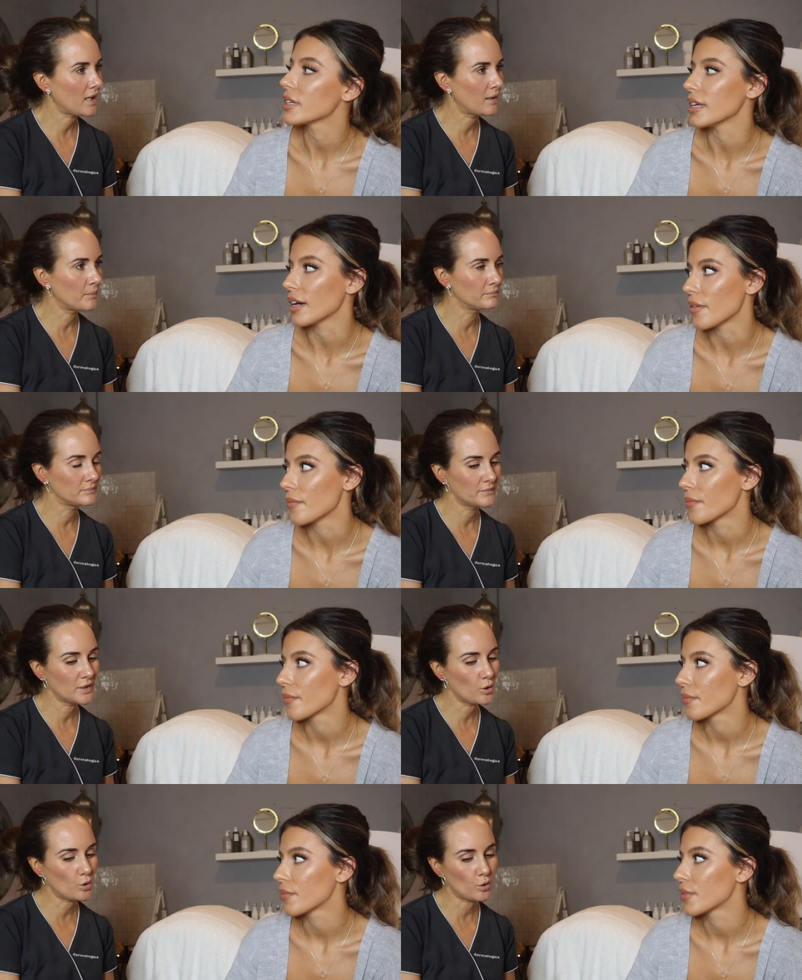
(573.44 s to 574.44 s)
Speaker 1: Um, yeah.
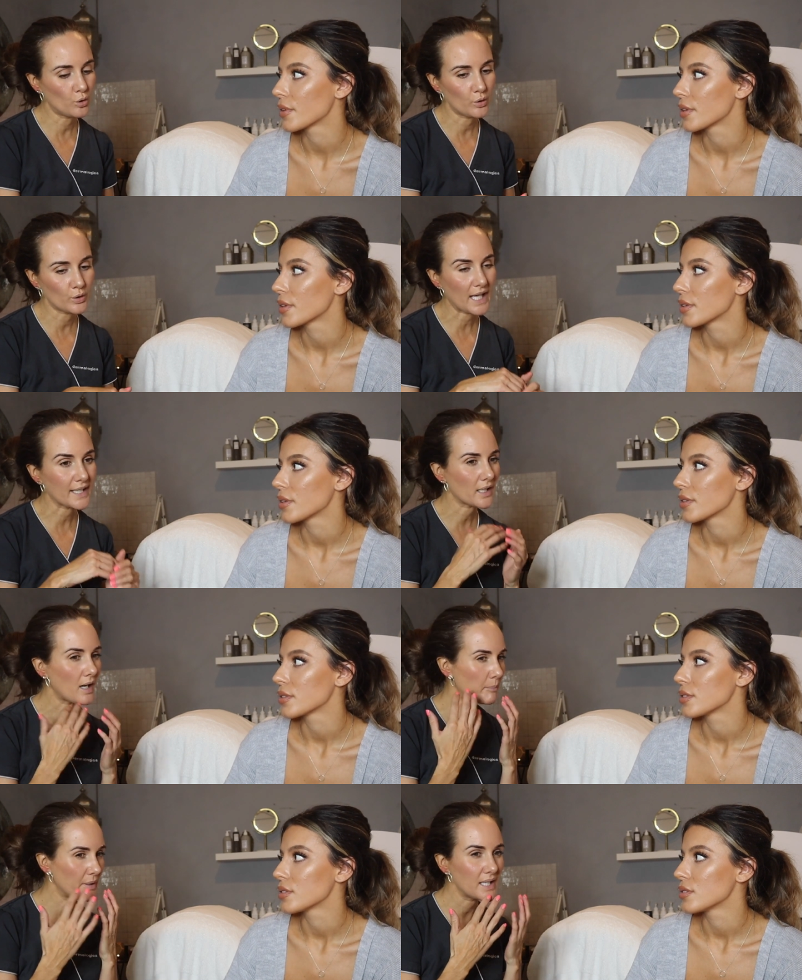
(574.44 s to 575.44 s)
Or like
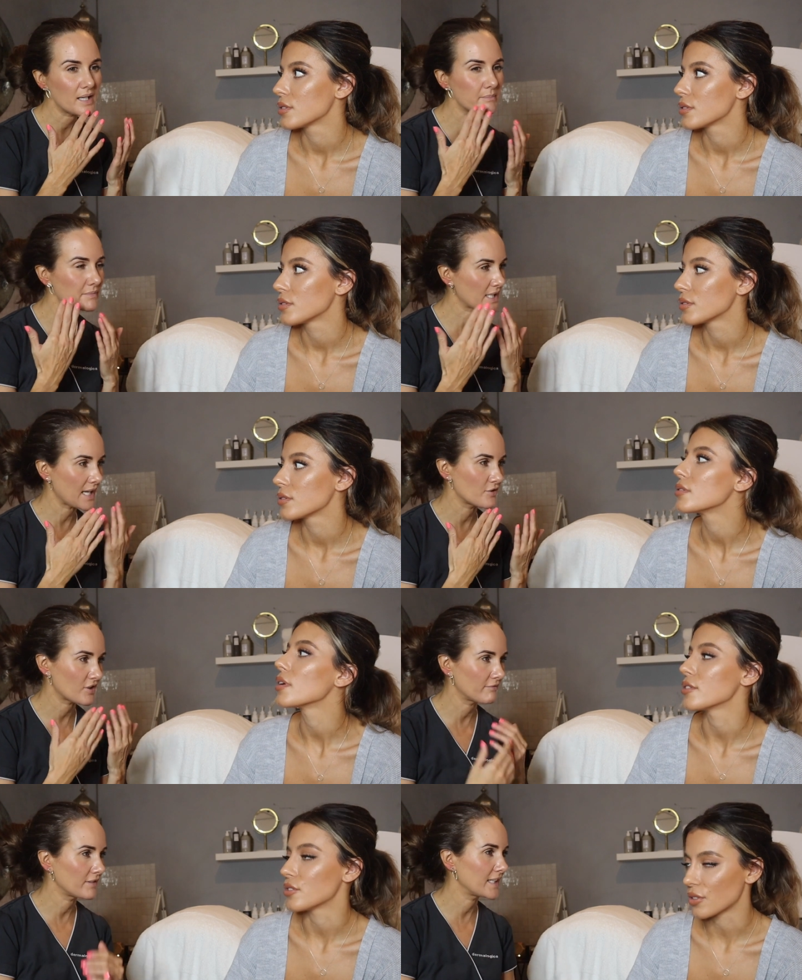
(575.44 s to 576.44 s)
upper lip again.
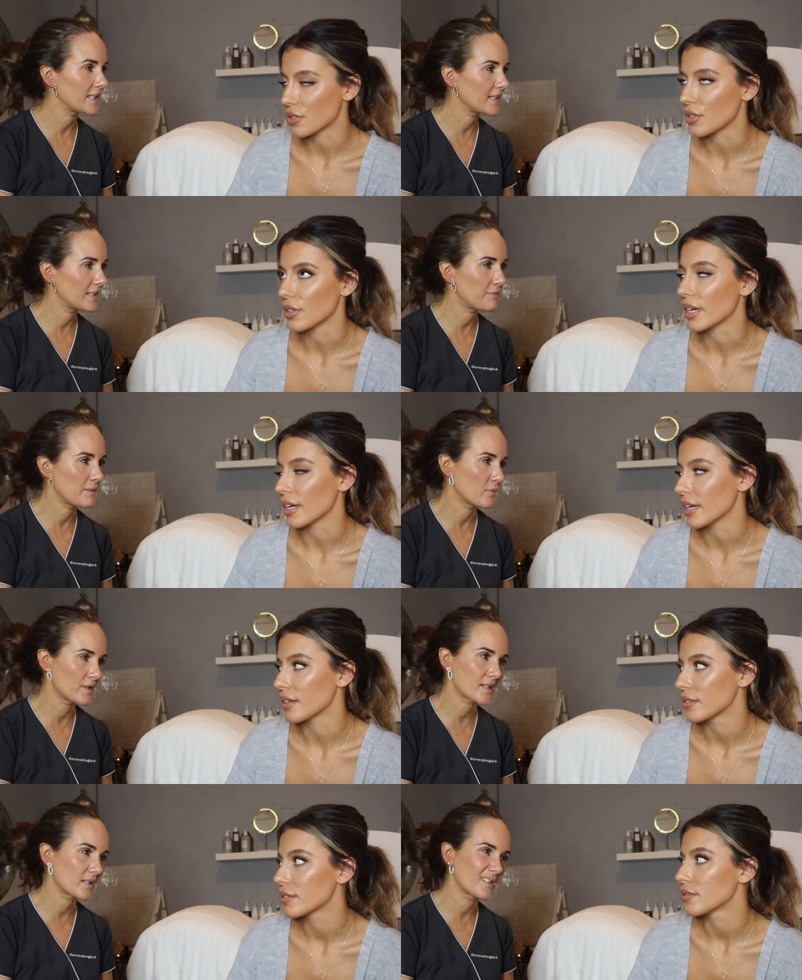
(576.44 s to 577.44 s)
Generally, Just, if yeah. people
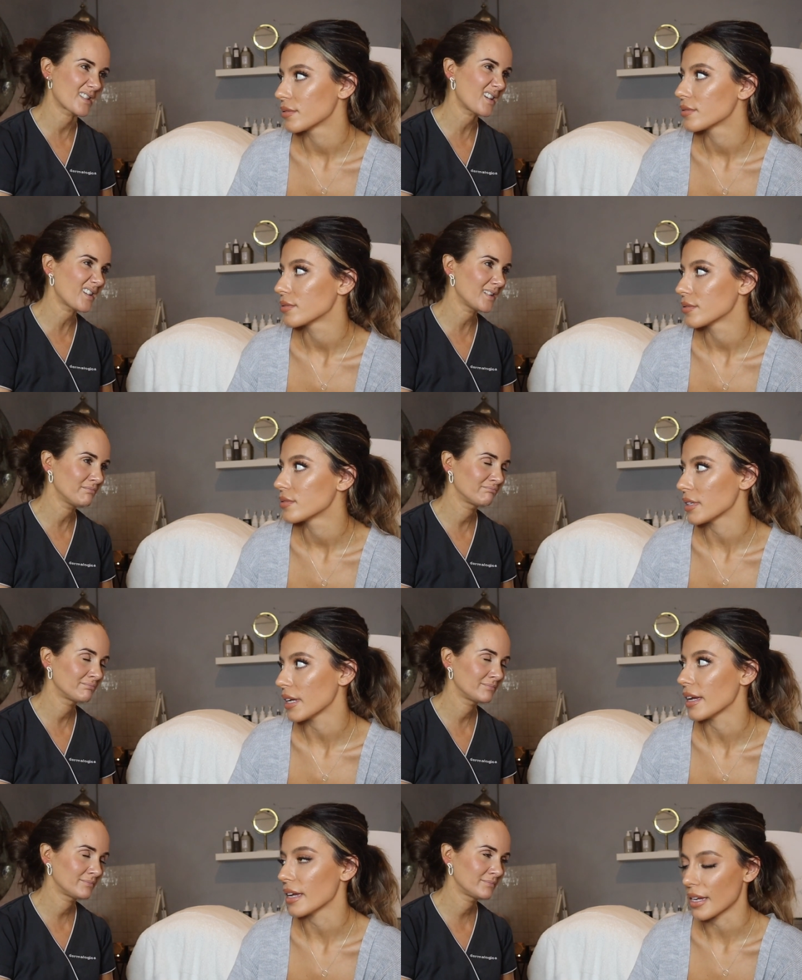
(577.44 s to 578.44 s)
want it done, it's darker.
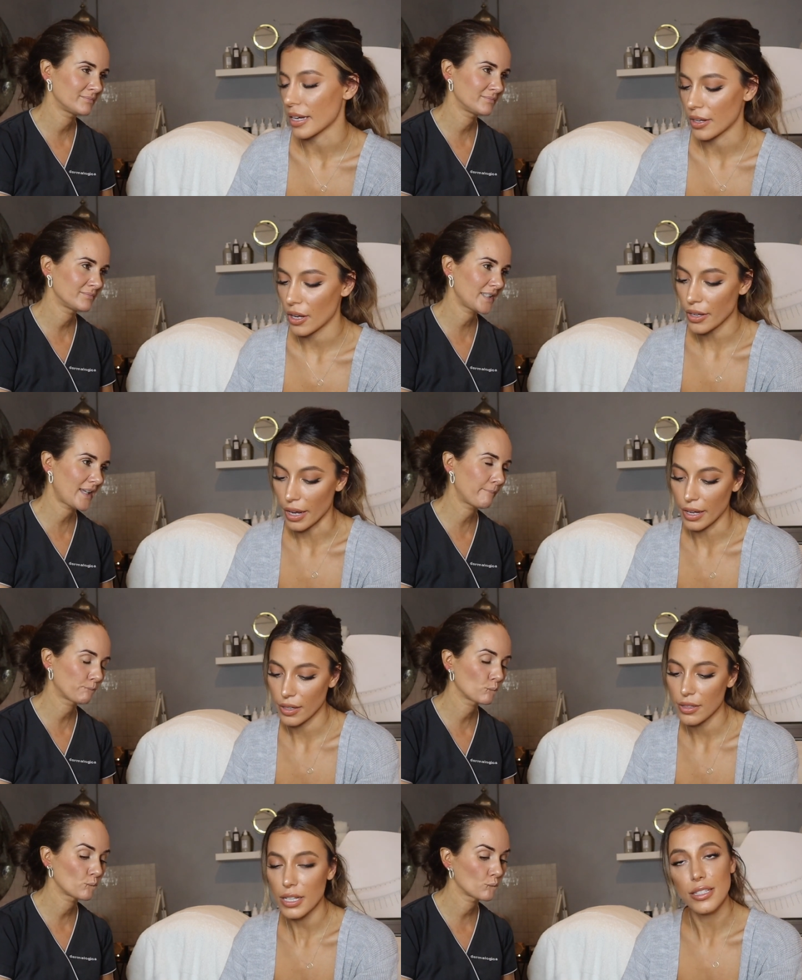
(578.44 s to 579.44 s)
Yeah, yeah, yeah. Okay,
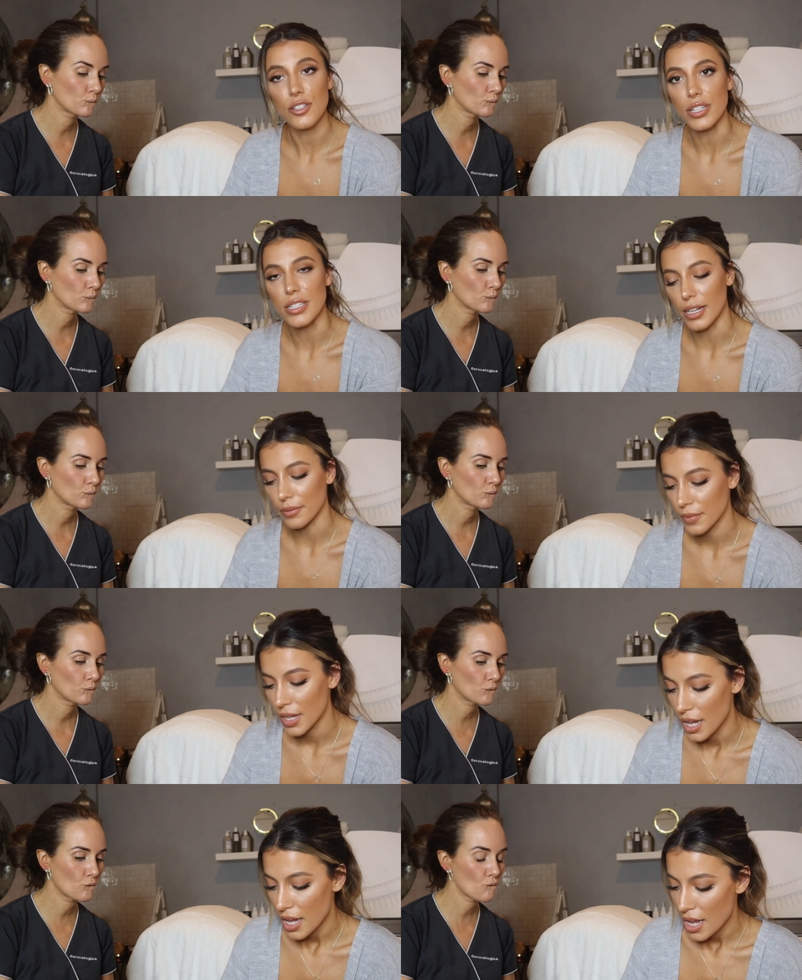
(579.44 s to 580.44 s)
okay.
Speaker 2: that's interesting.
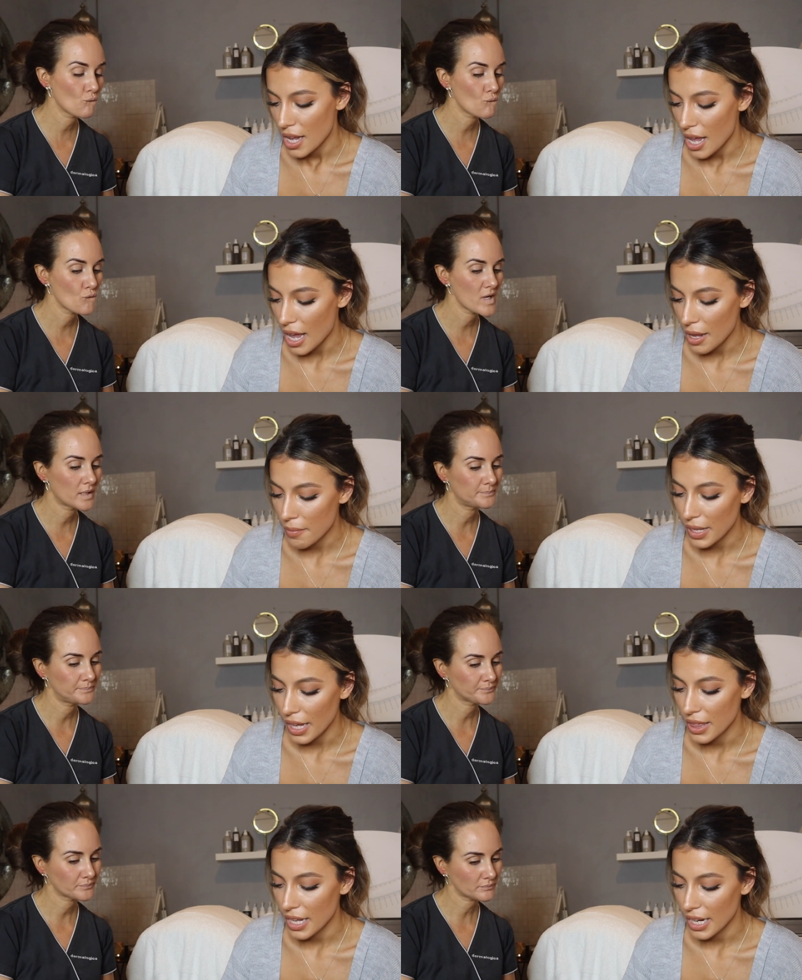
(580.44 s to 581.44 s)
Mm. Um,
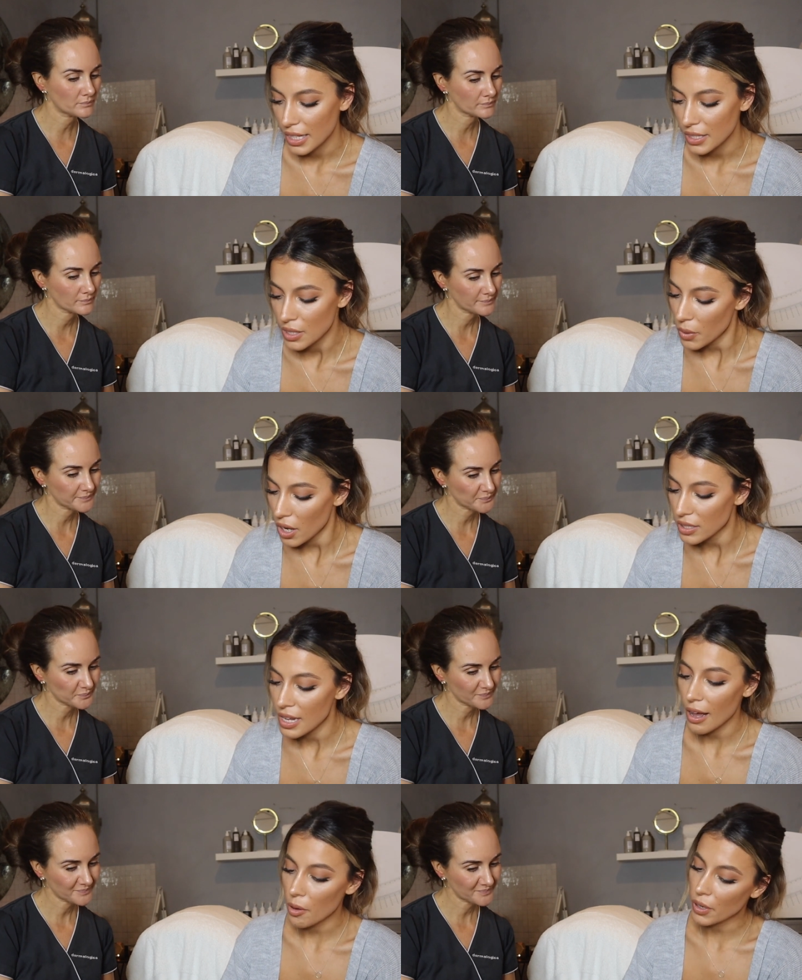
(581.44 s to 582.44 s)
and then someone asked,
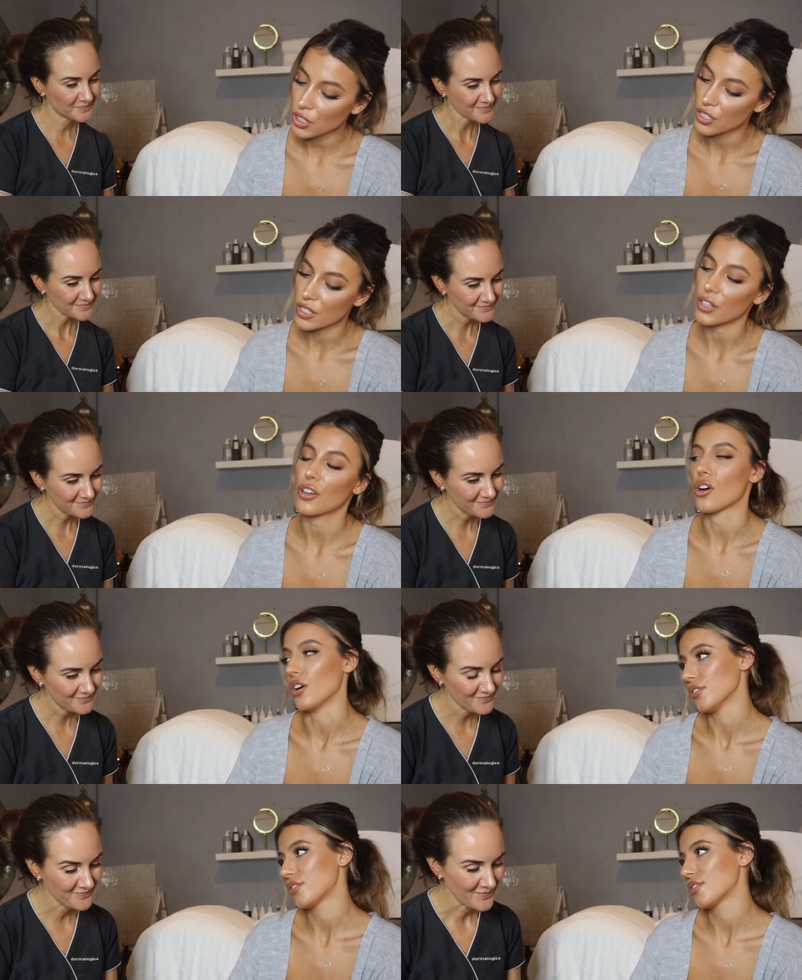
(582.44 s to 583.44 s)
how much does it
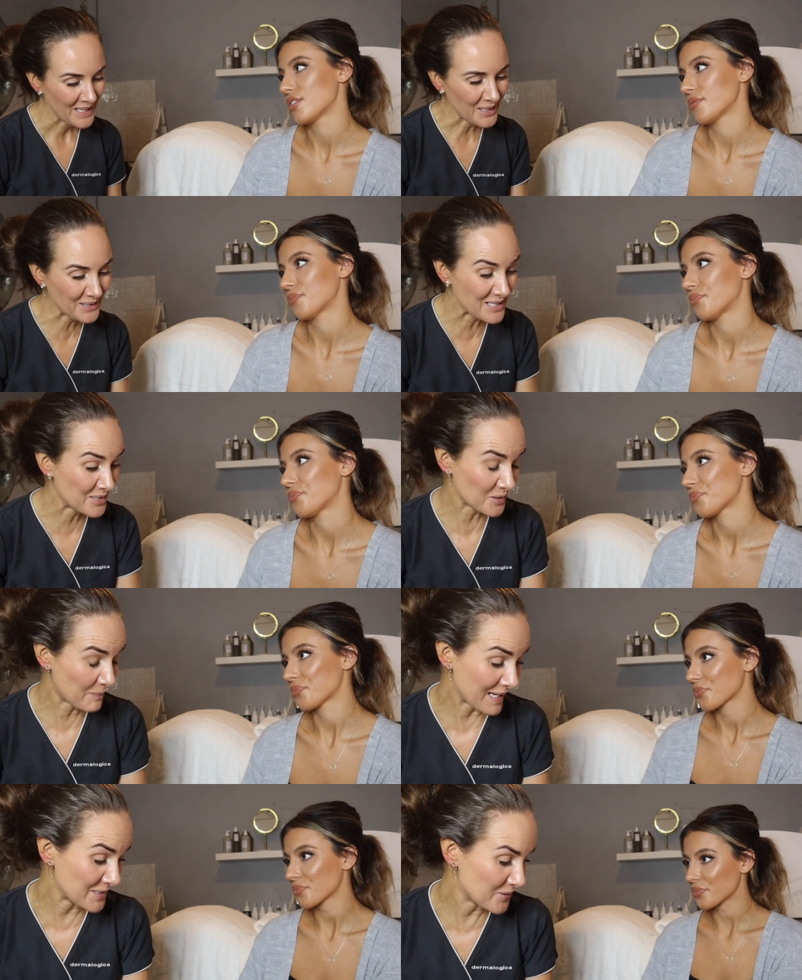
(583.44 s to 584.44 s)
cost? Okay, so it
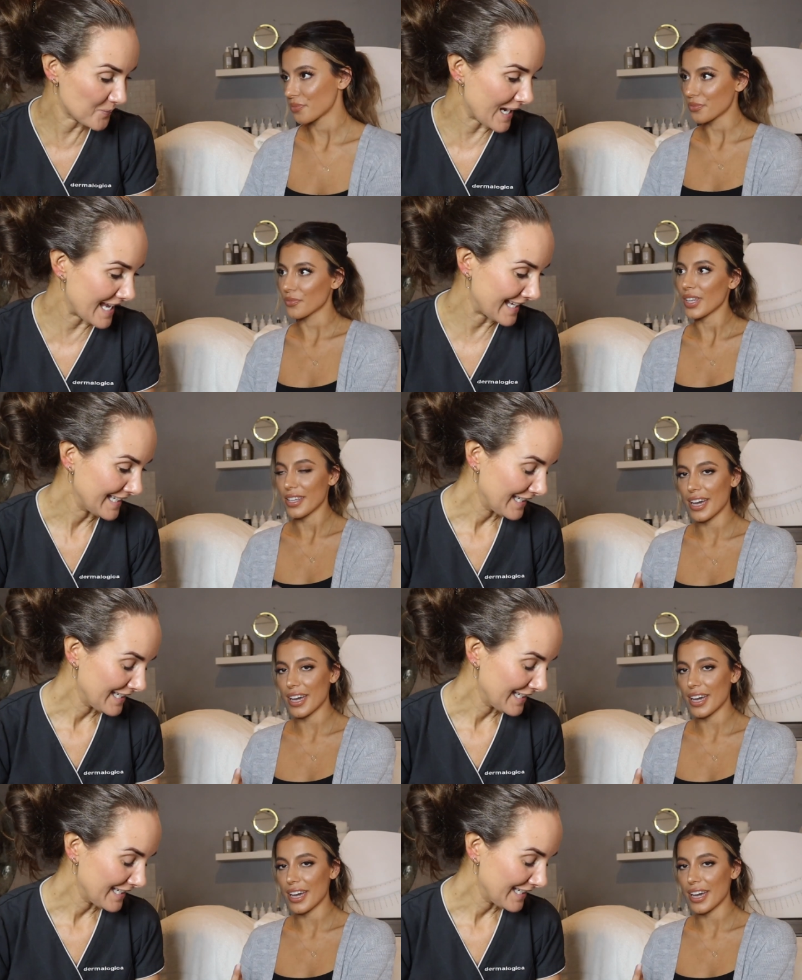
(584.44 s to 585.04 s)
Speaker 1: depends where